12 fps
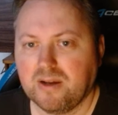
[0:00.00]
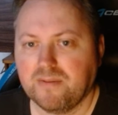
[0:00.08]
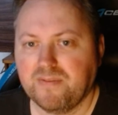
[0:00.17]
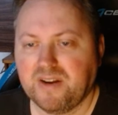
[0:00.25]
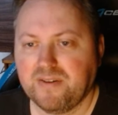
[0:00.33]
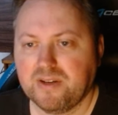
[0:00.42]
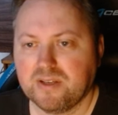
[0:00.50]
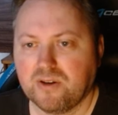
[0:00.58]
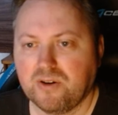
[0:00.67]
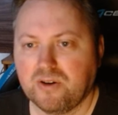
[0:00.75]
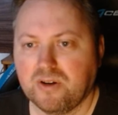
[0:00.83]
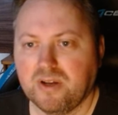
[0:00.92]
various
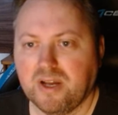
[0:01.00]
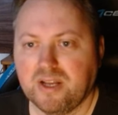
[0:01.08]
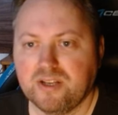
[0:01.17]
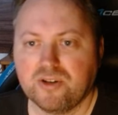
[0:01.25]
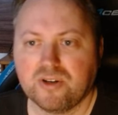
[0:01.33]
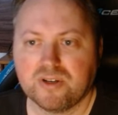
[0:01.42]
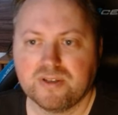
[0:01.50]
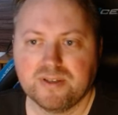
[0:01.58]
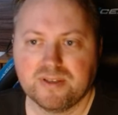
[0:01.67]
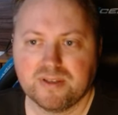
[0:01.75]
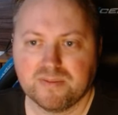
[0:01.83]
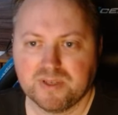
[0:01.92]
hedgehog
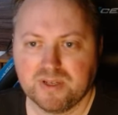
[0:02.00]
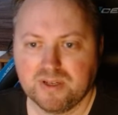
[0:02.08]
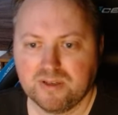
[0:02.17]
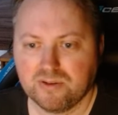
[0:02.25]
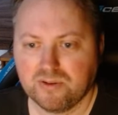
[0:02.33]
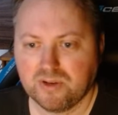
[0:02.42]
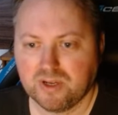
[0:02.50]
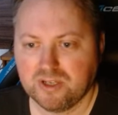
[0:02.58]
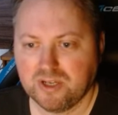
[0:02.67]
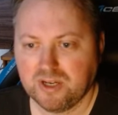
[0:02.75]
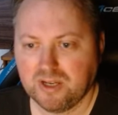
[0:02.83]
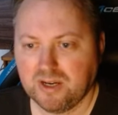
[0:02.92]
systems, yeah. So you can
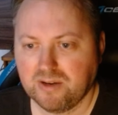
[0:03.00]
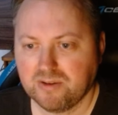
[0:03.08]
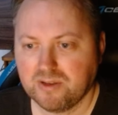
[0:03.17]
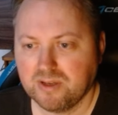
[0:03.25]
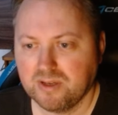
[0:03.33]
check it out